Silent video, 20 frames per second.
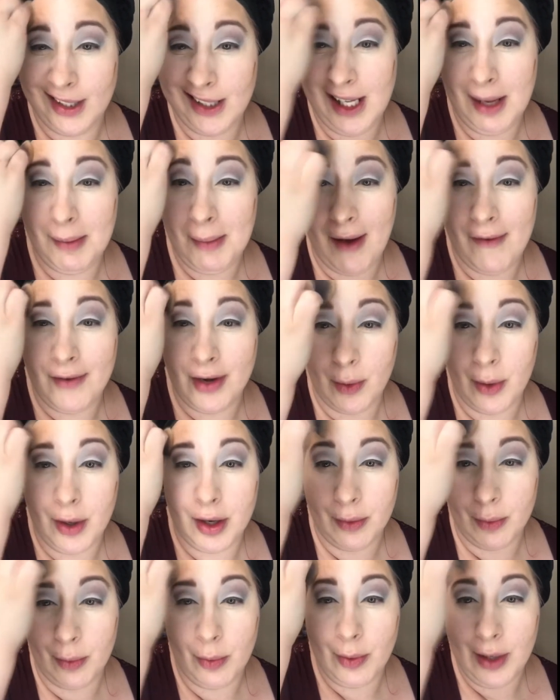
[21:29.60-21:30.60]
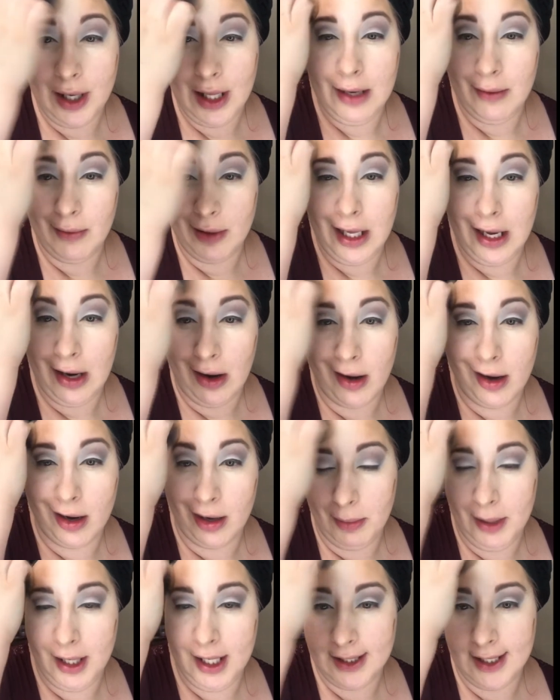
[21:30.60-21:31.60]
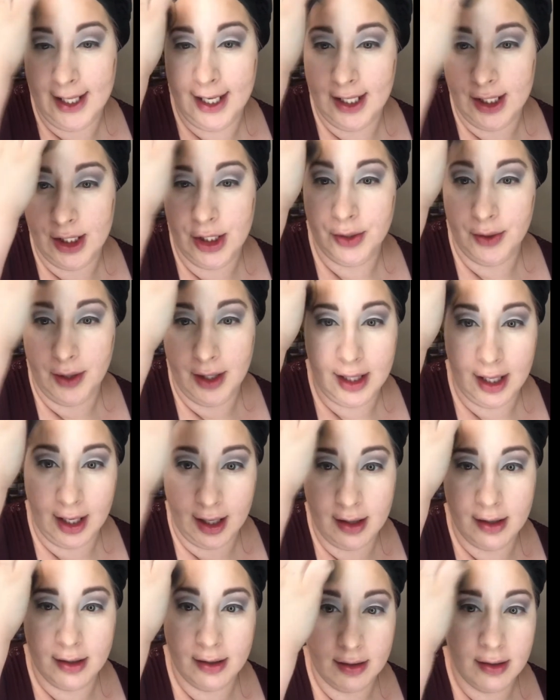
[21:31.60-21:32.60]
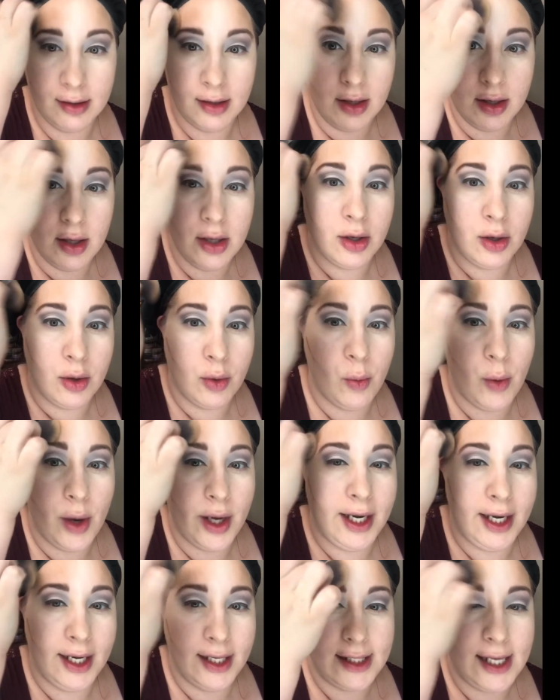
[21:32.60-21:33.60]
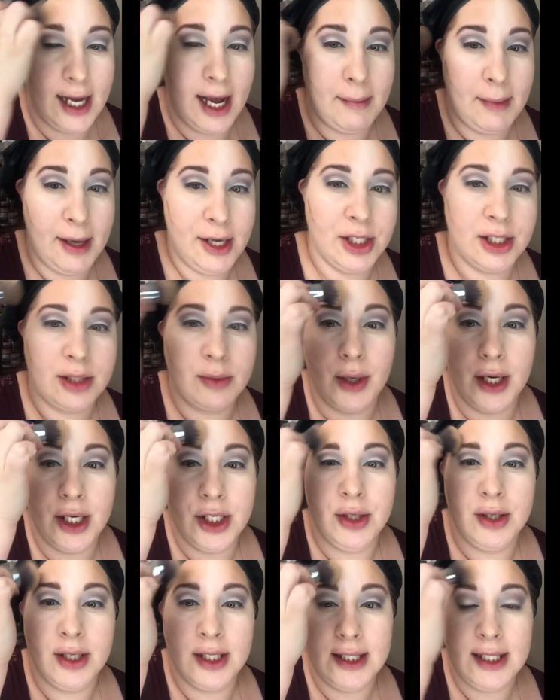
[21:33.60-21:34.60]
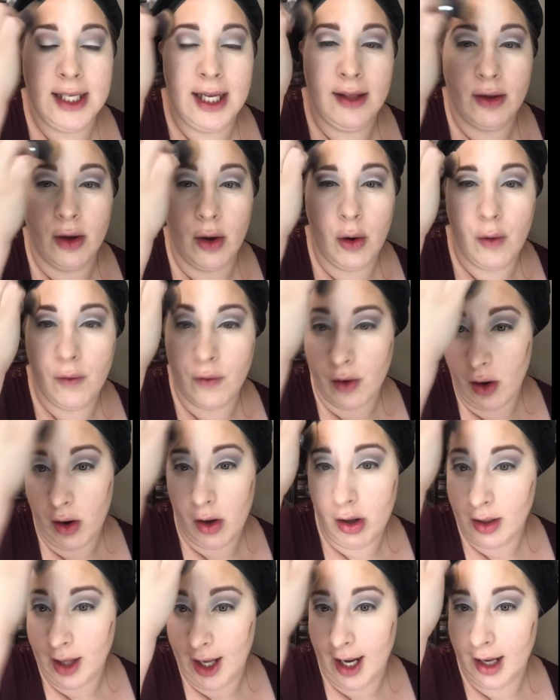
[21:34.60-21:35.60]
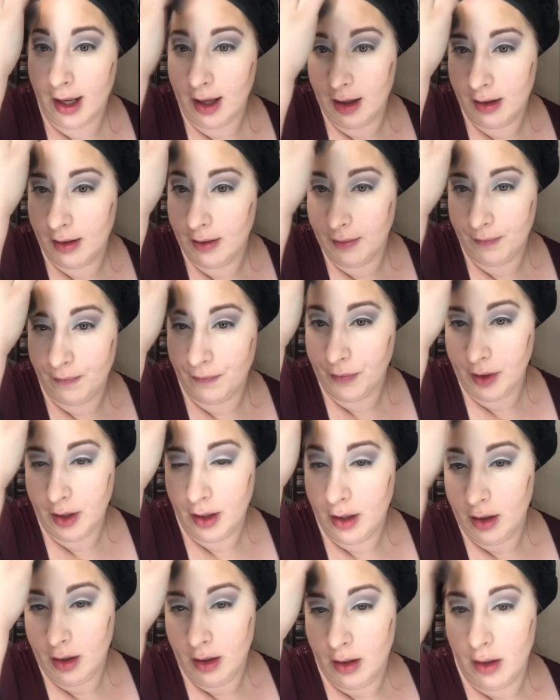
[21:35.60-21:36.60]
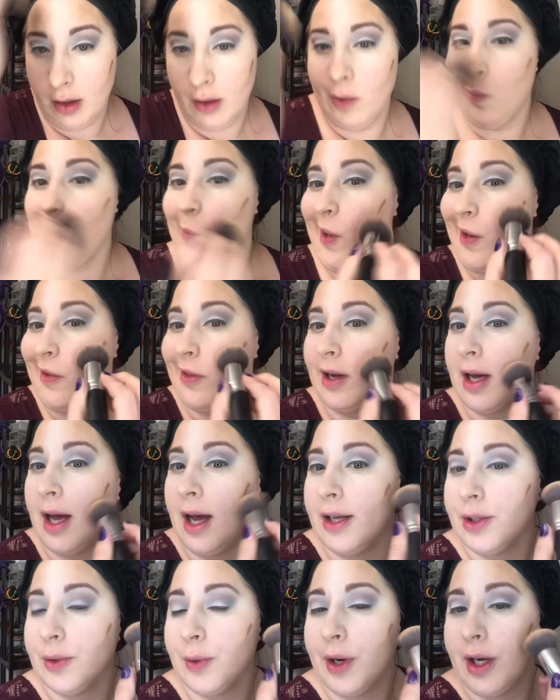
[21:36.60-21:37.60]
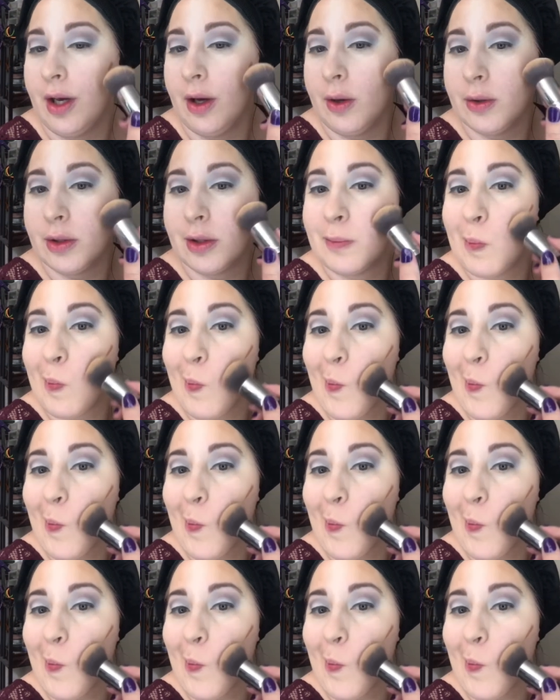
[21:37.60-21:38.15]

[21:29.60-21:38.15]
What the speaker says: See, I'm having to work really, really hard because I didn't do it like one at a time. I just wanted you to see the overall, like, where the contouring goes.